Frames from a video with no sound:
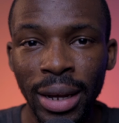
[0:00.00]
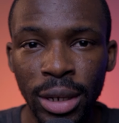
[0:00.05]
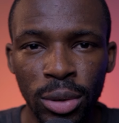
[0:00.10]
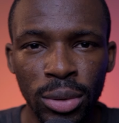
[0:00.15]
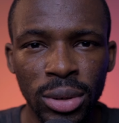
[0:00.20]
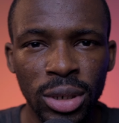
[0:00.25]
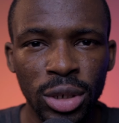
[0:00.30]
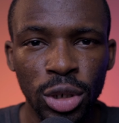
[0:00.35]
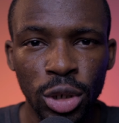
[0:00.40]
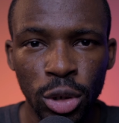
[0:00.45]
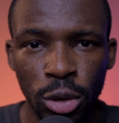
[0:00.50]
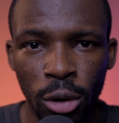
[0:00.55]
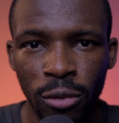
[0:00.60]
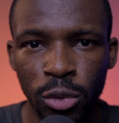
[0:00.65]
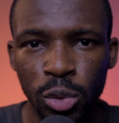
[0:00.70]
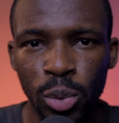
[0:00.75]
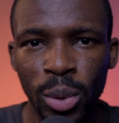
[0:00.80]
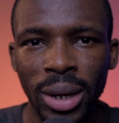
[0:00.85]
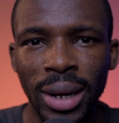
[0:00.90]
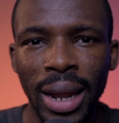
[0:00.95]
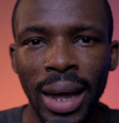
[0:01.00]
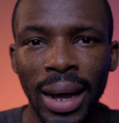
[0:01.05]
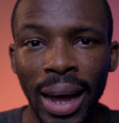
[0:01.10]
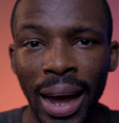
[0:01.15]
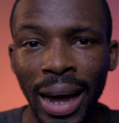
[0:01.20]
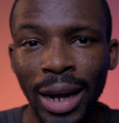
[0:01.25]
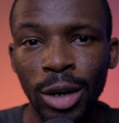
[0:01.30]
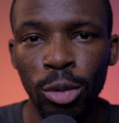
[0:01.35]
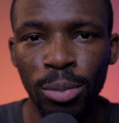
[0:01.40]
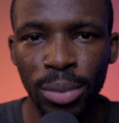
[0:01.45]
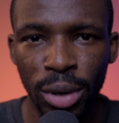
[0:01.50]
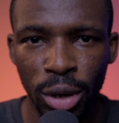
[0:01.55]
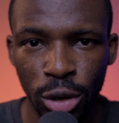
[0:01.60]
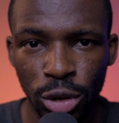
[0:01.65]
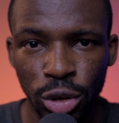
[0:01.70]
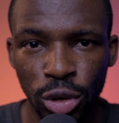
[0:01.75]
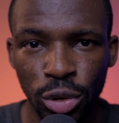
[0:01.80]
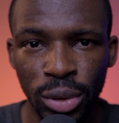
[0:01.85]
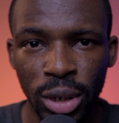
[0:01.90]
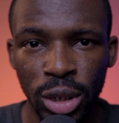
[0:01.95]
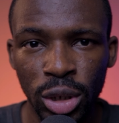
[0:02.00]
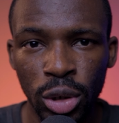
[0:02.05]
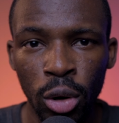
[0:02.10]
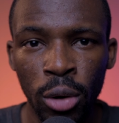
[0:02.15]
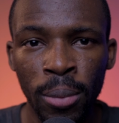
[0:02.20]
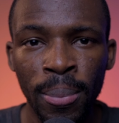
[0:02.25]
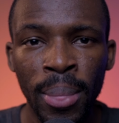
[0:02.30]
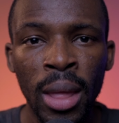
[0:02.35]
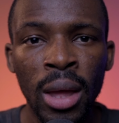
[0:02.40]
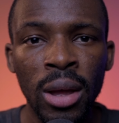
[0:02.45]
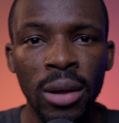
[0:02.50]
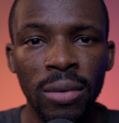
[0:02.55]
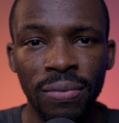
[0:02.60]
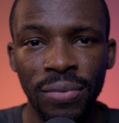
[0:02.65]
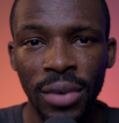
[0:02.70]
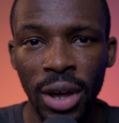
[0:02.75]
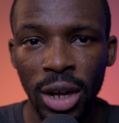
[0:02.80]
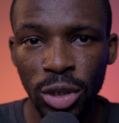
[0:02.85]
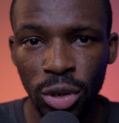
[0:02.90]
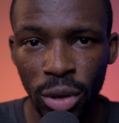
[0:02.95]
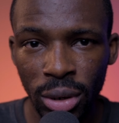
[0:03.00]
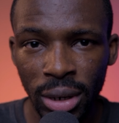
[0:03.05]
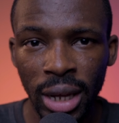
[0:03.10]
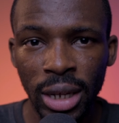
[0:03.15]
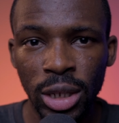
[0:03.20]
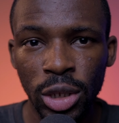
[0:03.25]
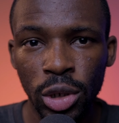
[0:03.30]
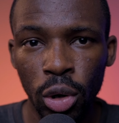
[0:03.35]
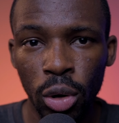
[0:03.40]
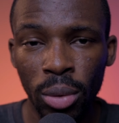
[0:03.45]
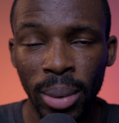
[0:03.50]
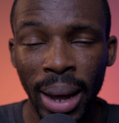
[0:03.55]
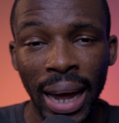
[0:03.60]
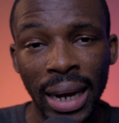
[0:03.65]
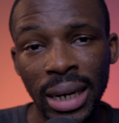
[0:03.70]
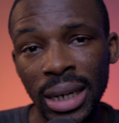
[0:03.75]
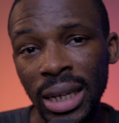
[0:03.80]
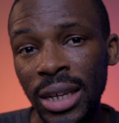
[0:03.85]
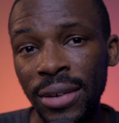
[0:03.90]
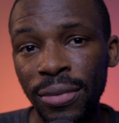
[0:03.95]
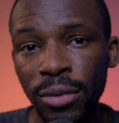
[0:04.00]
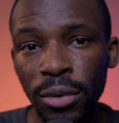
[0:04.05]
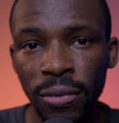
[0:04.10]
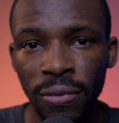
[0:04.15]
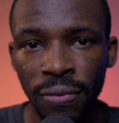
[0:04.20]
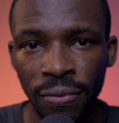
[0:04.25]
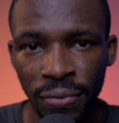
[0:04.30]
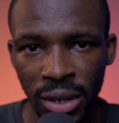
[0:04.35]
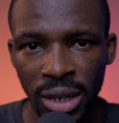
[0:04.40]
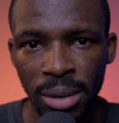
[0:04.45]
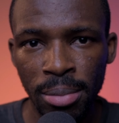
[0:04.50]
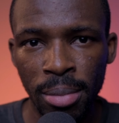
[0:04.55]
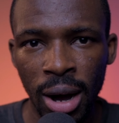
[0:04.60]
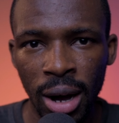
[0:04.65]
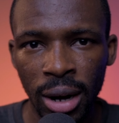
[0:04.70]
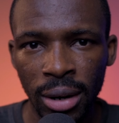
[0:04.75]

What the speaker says: using software like Adobe Illustrator, Vectornator, and even Figma.